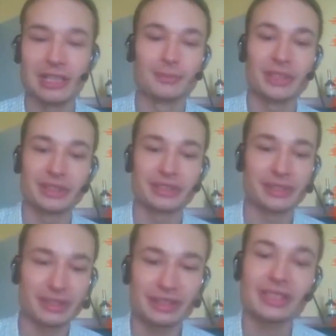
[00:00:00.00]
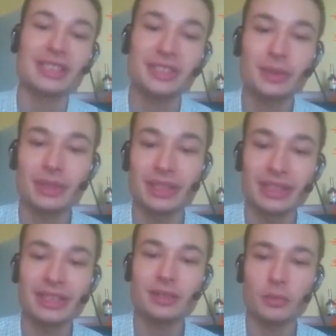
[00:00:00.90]
But he's doing
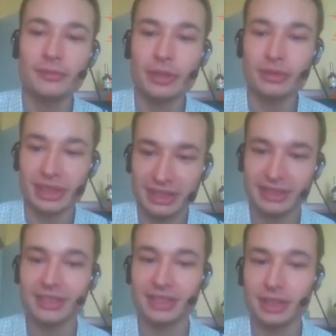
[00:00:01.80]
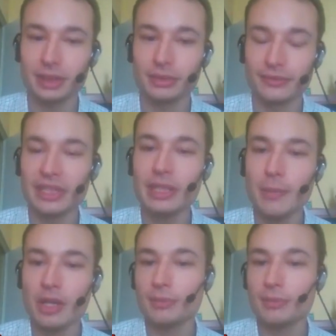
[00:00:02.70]
it without his ACU available,